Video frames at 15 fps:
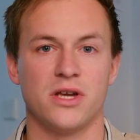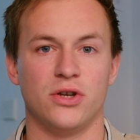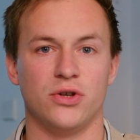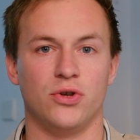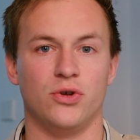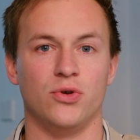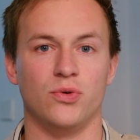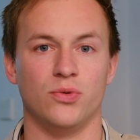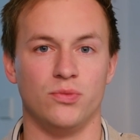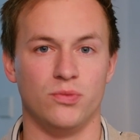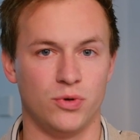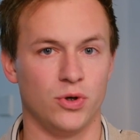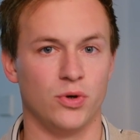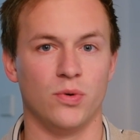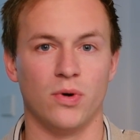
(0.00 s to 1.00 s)
to
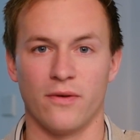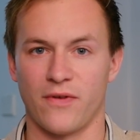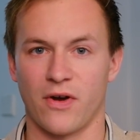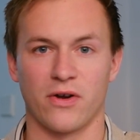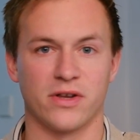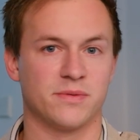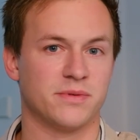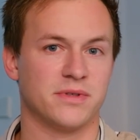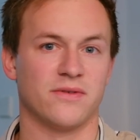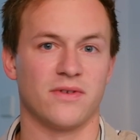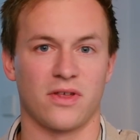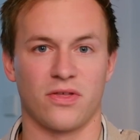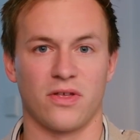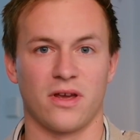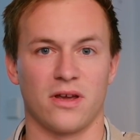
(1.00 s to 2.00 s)
do a very specific
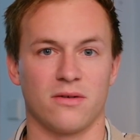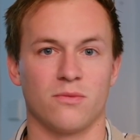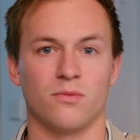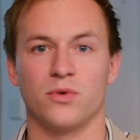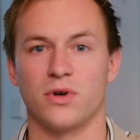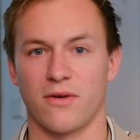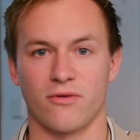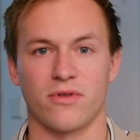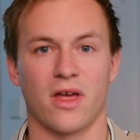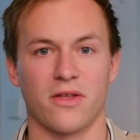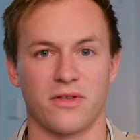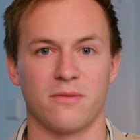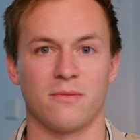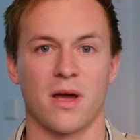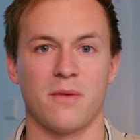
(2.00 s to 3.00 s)
thing, whatever that
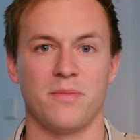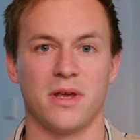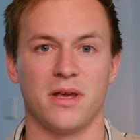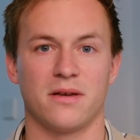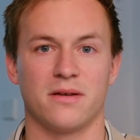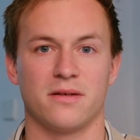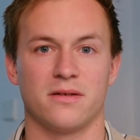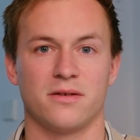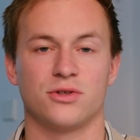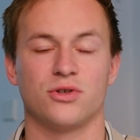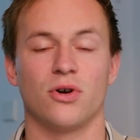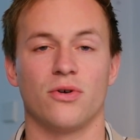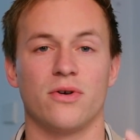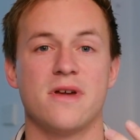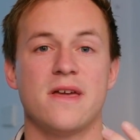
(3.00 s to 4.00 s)
thing might be.
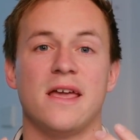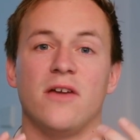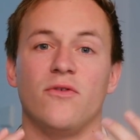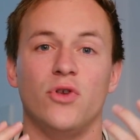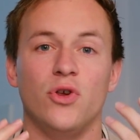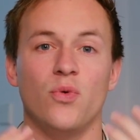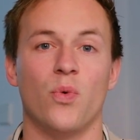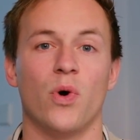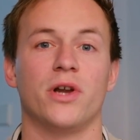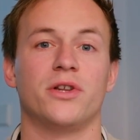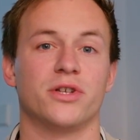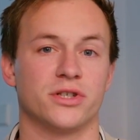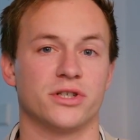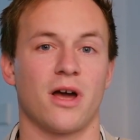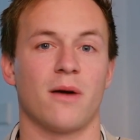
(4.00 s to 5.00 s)
So if you want to
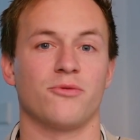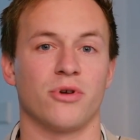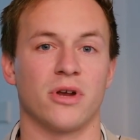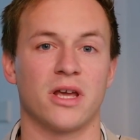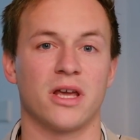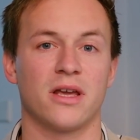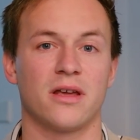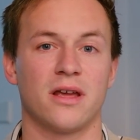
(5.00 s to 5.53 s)
stop drinking,